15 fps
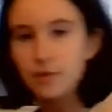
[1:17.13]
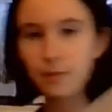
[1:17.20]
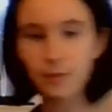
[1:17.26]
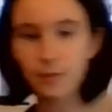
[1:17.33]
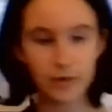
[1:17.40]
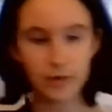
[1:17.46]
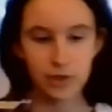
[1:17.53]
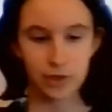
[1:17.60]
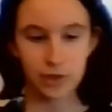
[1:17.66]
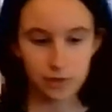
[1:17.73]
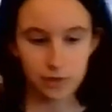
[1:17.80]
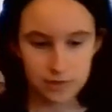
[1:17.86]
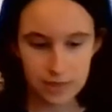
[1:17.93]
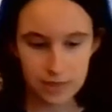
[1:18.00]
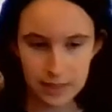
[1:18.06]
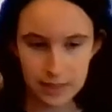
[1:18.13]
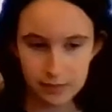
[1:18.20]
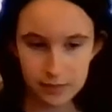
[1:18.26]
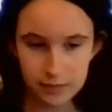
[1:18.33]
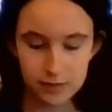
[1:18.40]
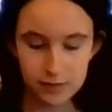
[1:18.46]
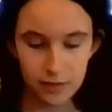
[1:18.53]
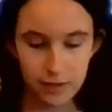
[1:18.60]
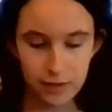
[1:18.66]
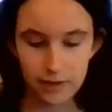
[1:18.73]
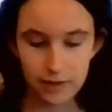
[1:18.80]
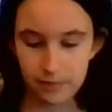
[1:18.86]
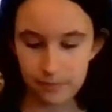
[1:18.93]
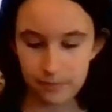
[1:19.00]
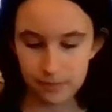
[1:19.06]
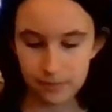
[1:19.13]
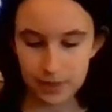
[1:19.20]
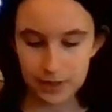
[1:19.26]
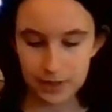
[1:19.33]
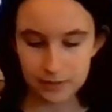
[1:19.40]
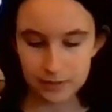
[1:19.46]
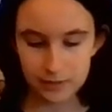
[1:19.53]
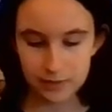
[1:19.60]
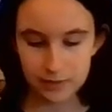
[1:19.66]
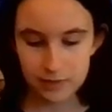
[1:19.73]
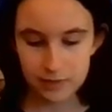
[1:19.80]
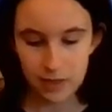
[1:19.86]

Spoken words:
I'm not going to use these as